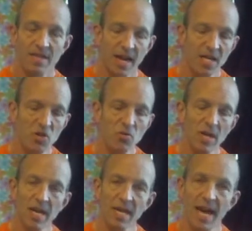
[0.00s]
then you
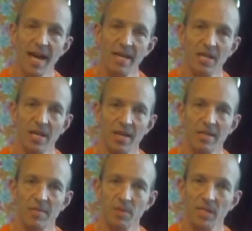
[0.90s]
can get
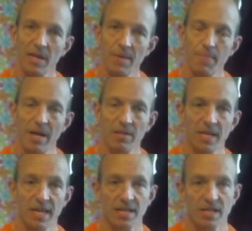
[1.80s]
some slight
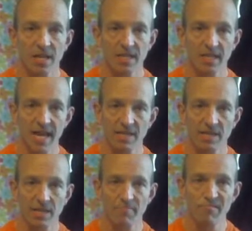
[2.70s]
bounce and you can start to get
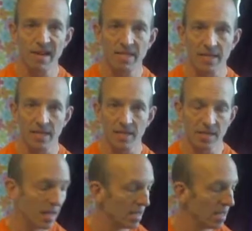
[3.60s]
some
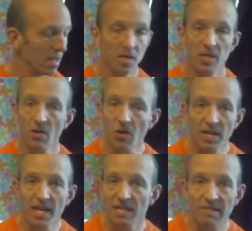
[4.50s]
resonance,
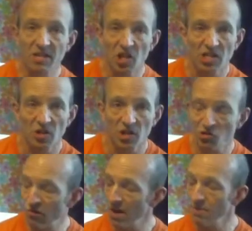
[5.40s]
not necessarily just on a
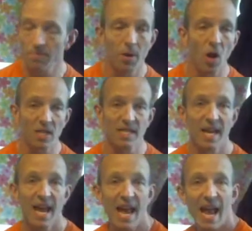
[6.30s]
drum, but
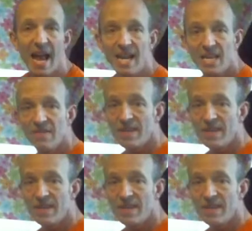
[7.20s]
any of